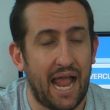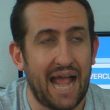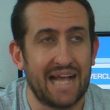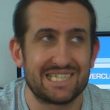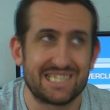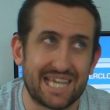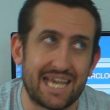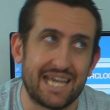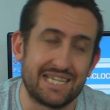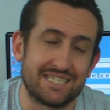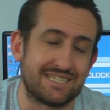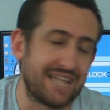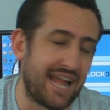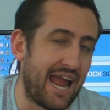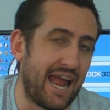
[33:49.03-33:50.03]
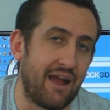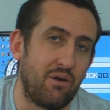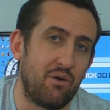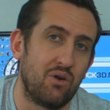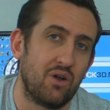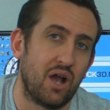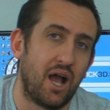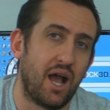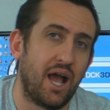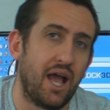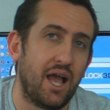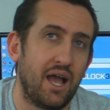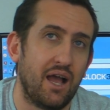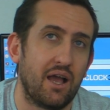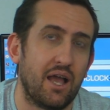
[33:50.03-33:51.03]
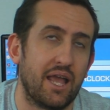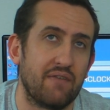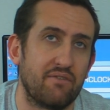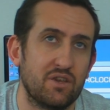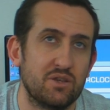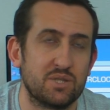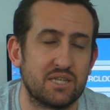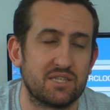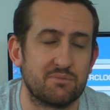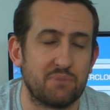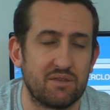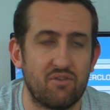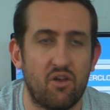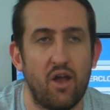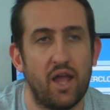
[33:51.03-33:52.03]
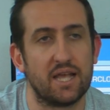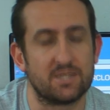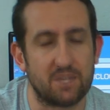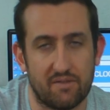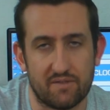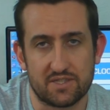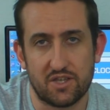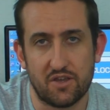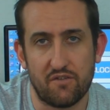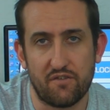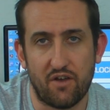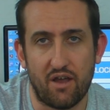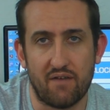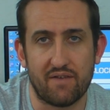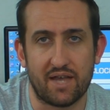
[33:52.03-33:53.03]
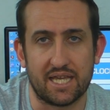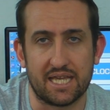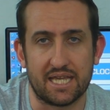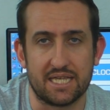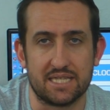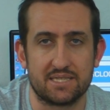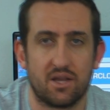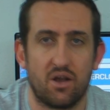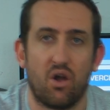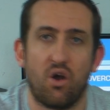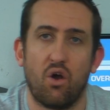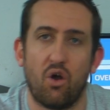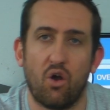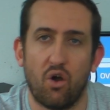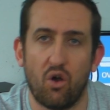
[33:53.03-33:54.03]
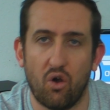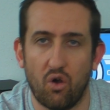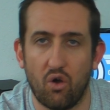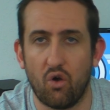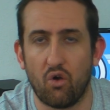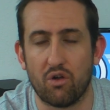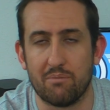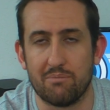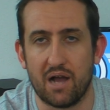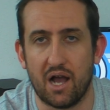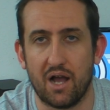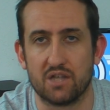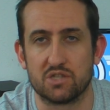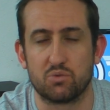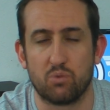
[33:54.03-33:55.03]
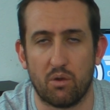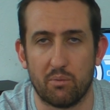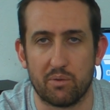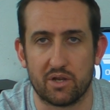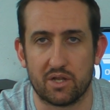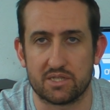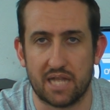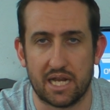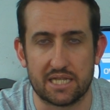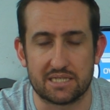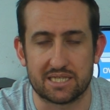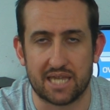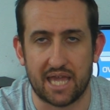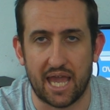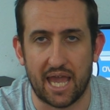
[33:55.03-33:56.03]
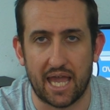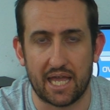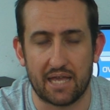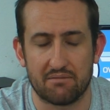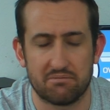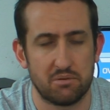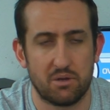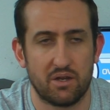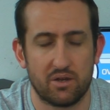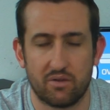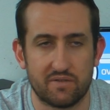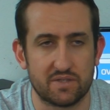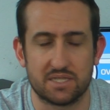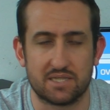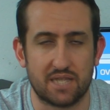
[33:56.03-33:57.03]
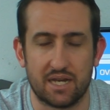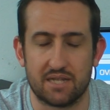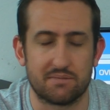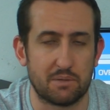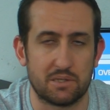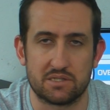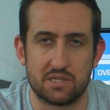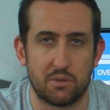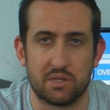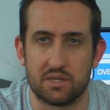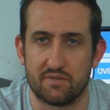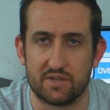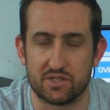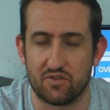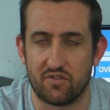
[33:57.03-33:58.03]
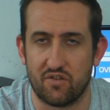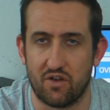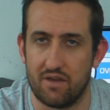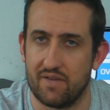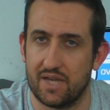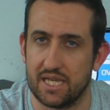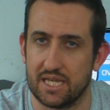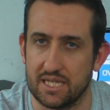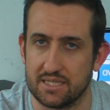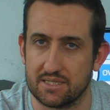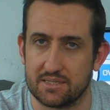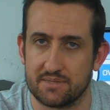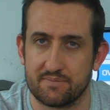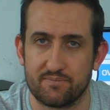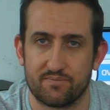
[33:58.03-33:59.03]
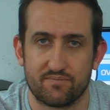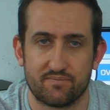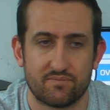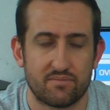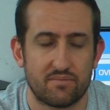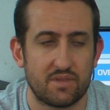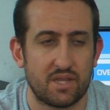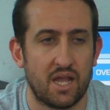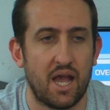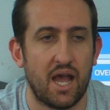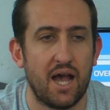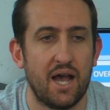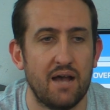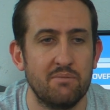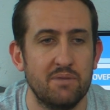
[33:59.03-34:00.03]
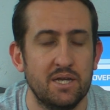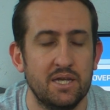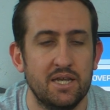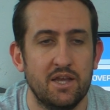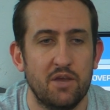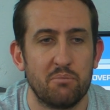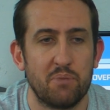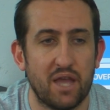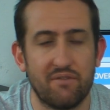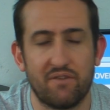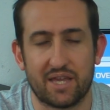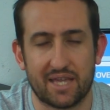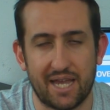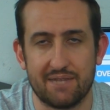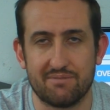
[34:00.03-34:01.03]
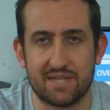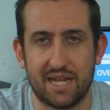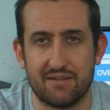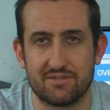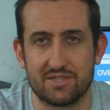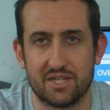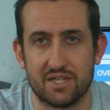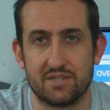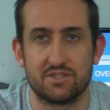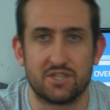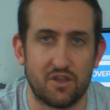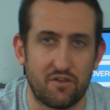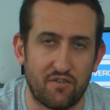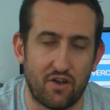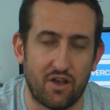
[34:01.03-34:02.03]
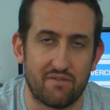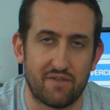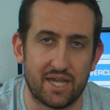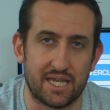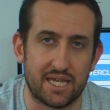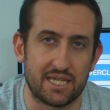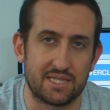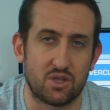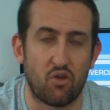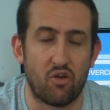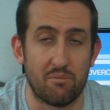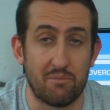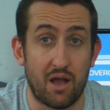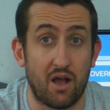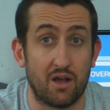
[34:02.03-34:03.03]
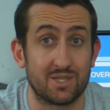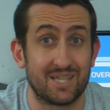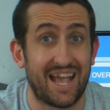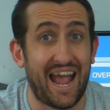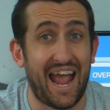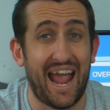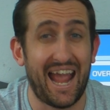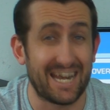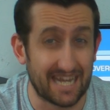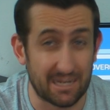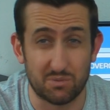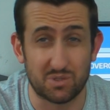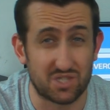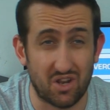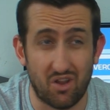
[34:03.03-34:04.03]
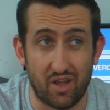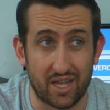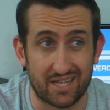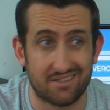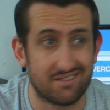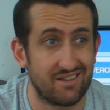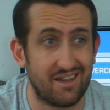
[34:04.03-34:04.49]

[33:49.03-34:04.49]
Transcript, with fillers: as it is now, uh, if you said to me, right, it's either two 580s or a Mars, what would I tell you to get? Well, I'd obviously tell you to buy two individual 580s. Um, but if it came down to two 580s or a Mars and it was like